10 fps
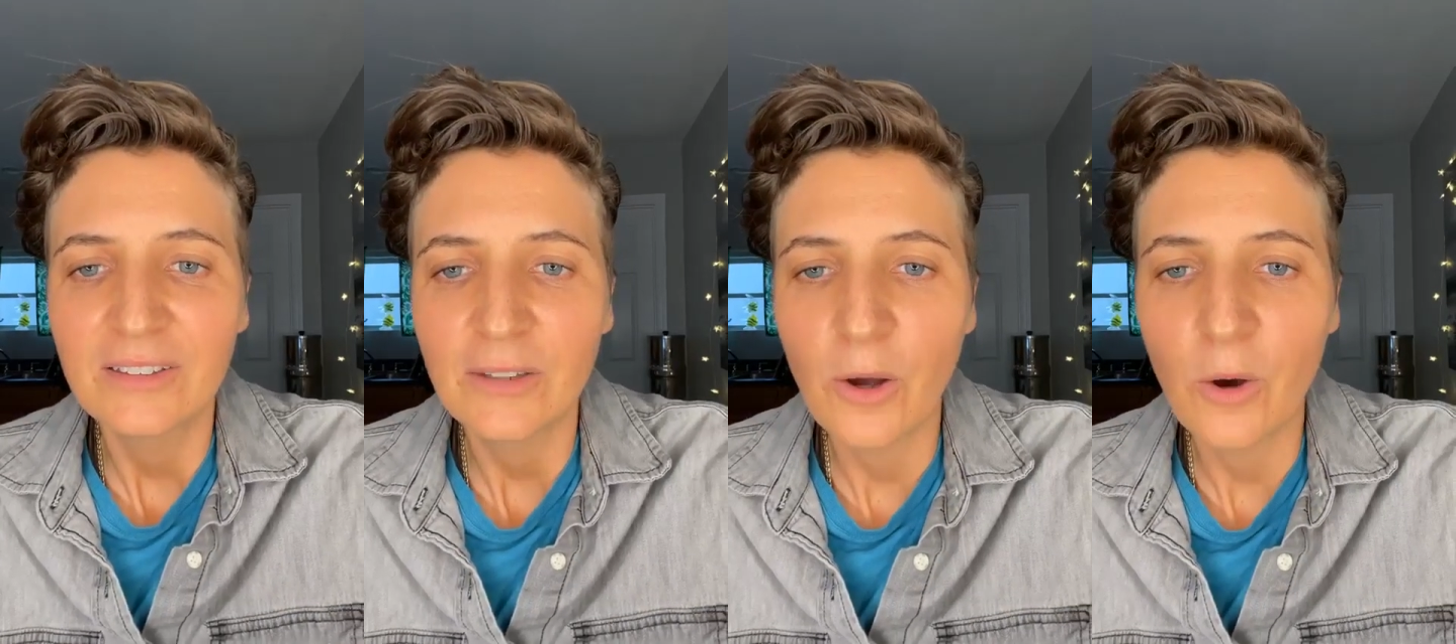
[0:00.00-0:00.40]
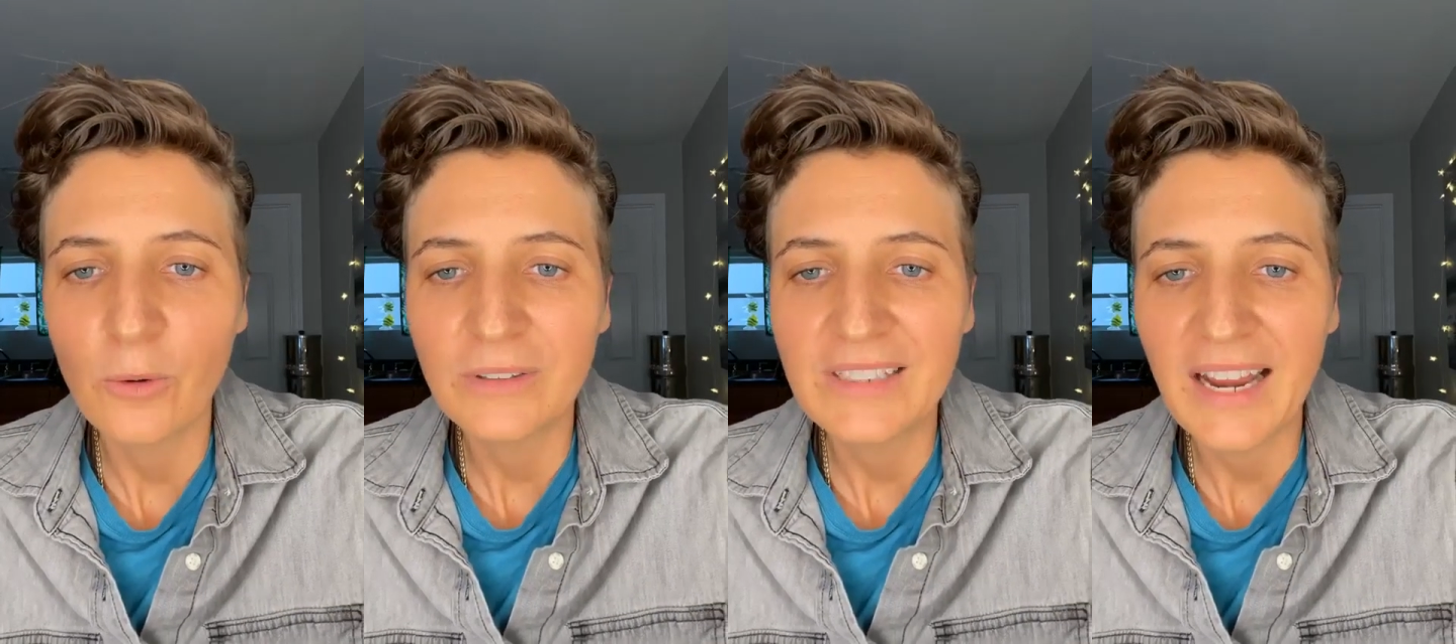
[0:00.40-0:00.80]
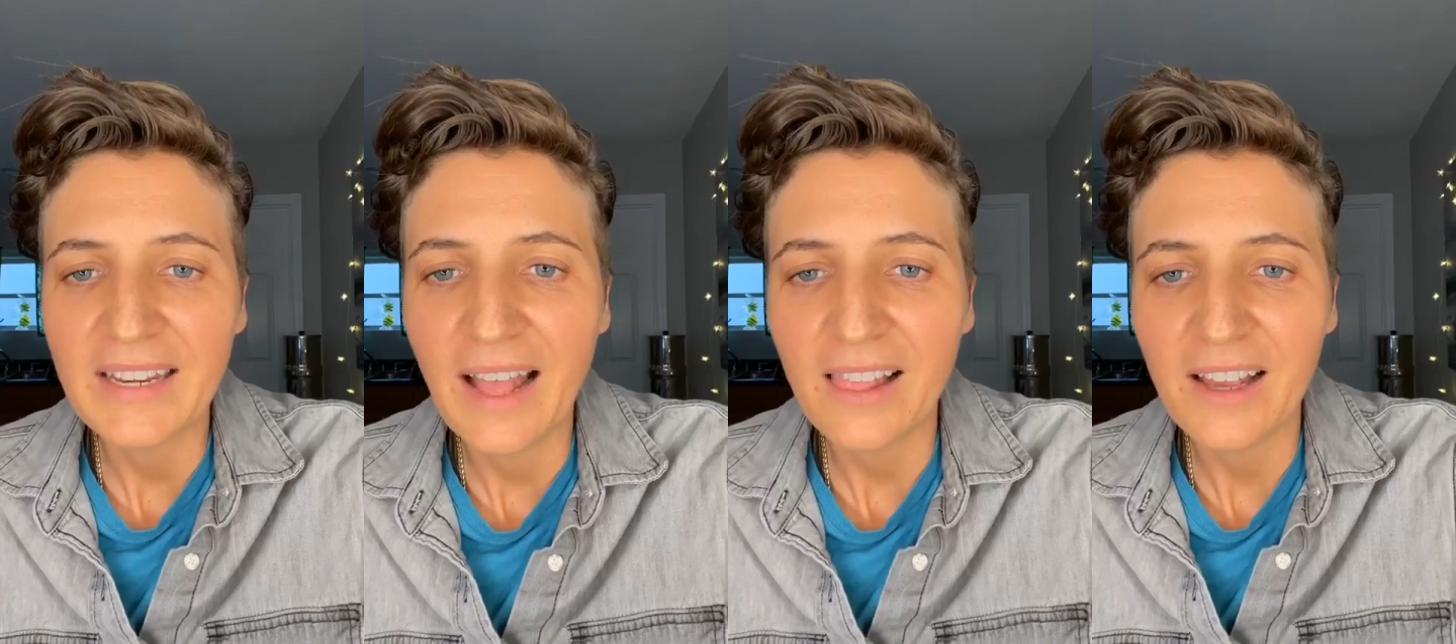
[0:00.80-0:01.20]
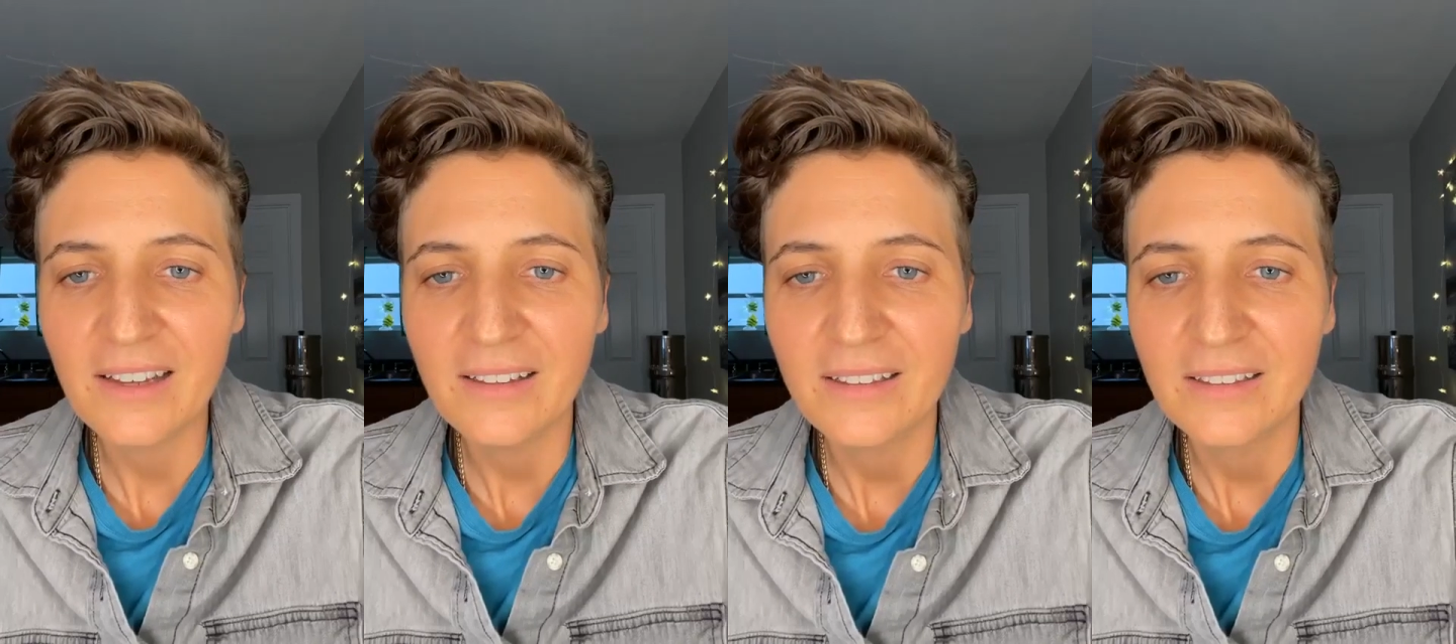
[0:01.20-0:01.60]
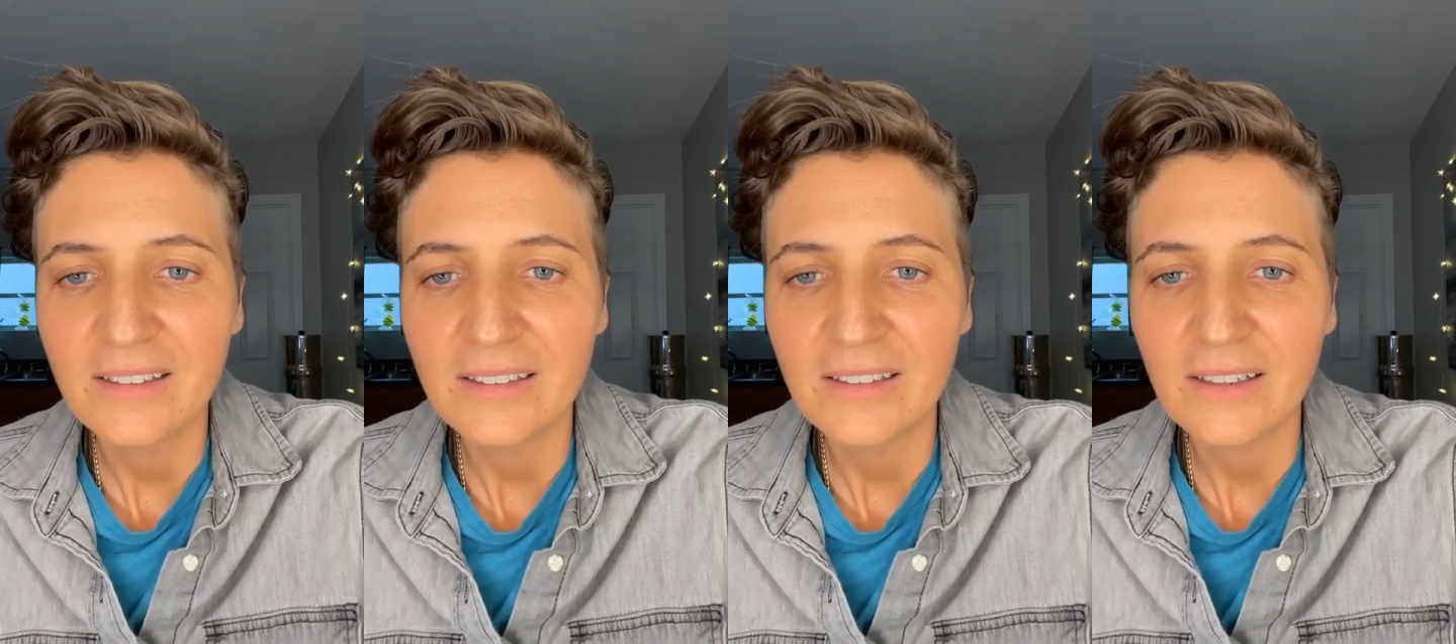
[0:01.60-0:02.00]
So Daniela
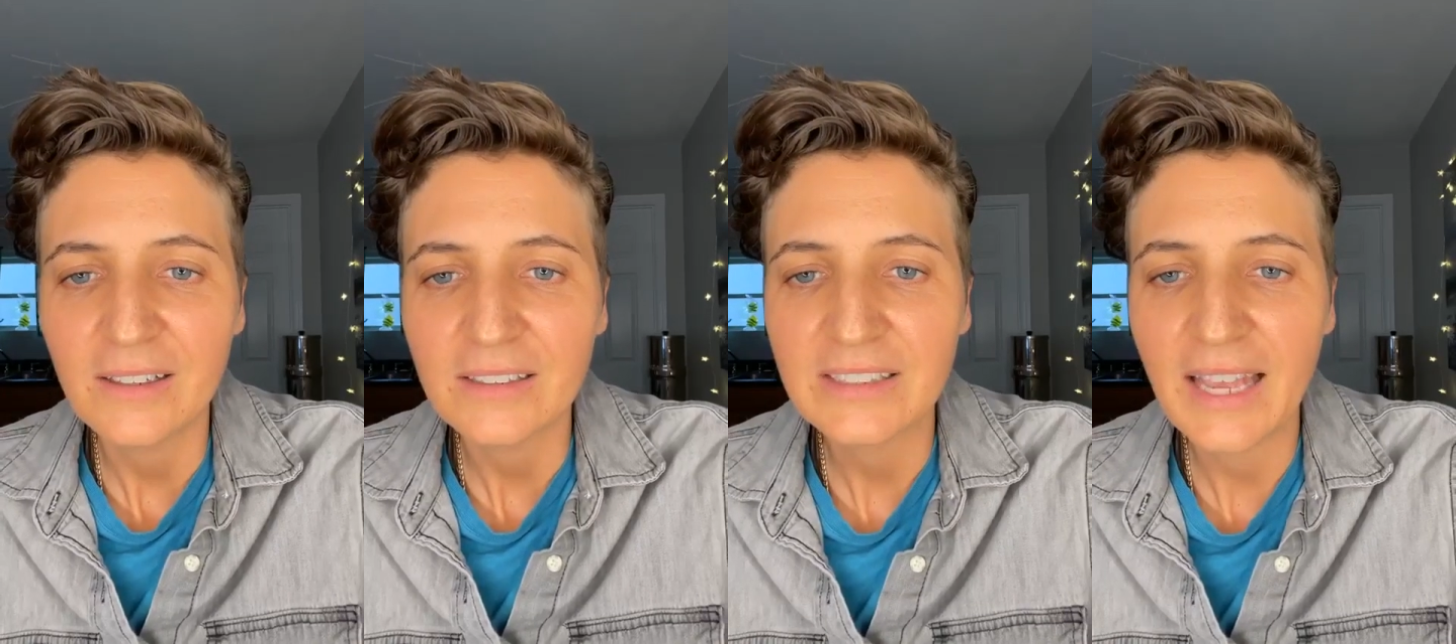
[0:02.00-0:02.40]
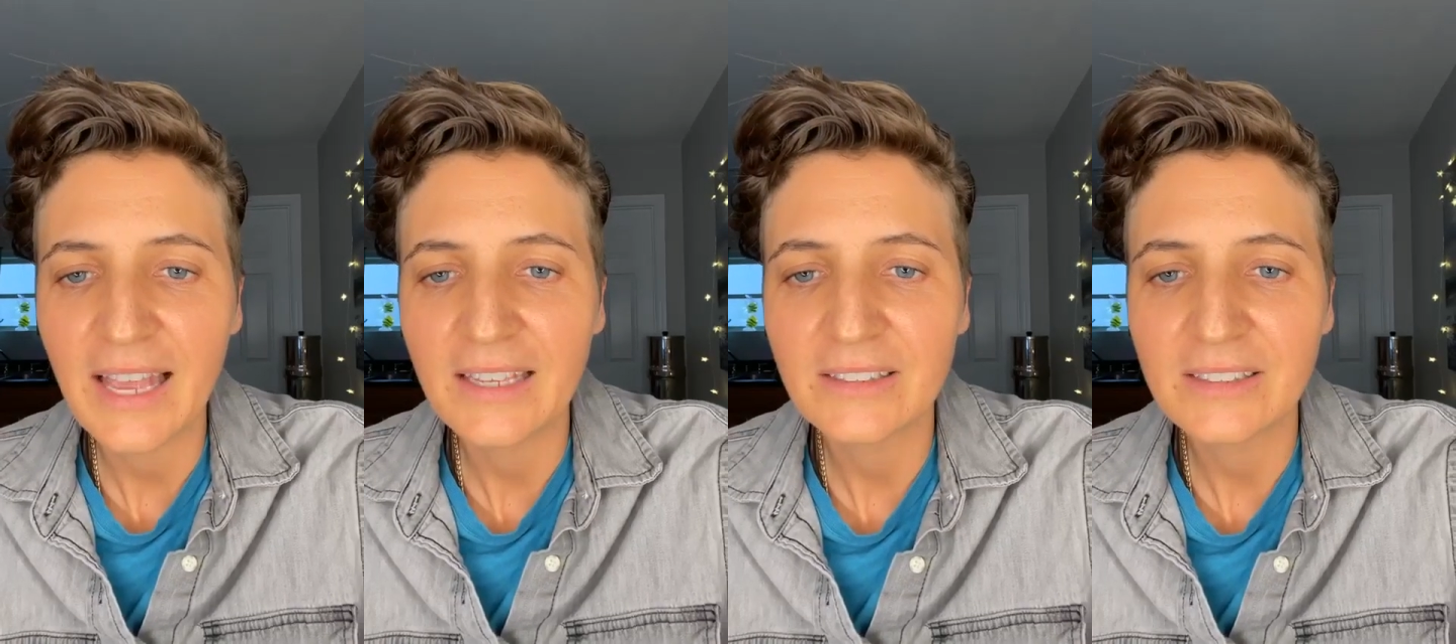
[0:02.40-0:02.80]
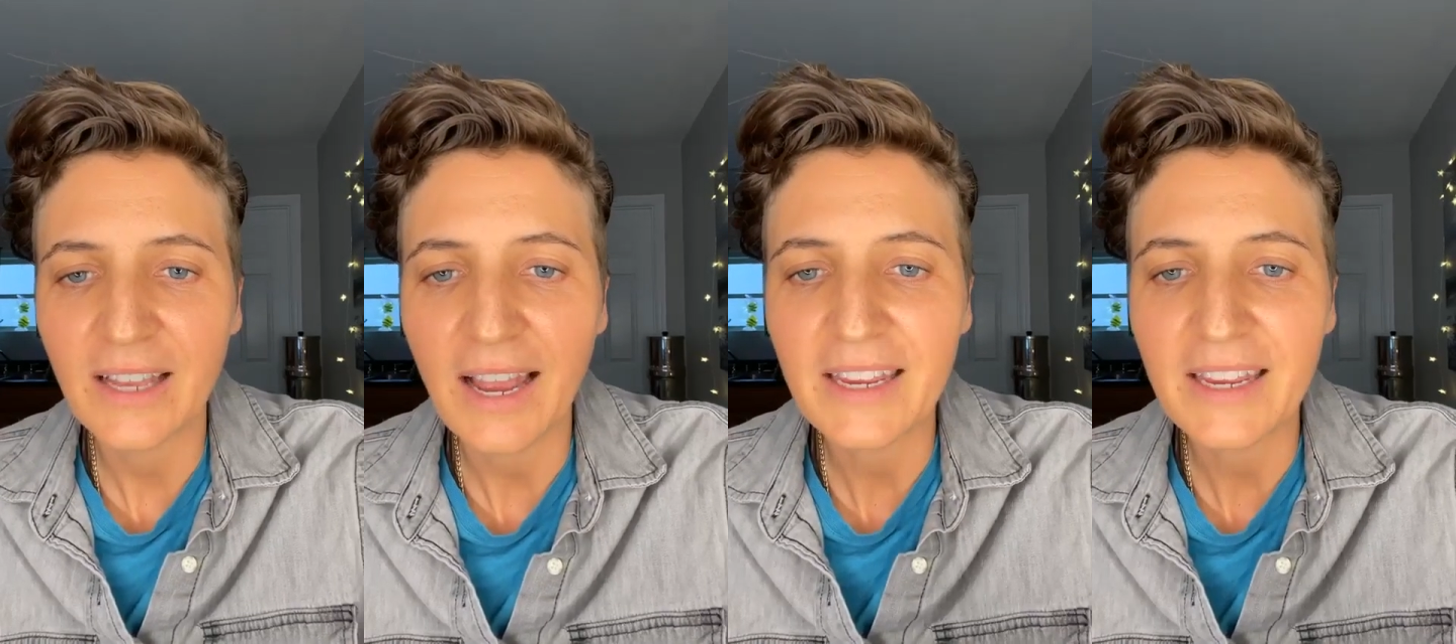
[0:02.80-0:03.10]
says,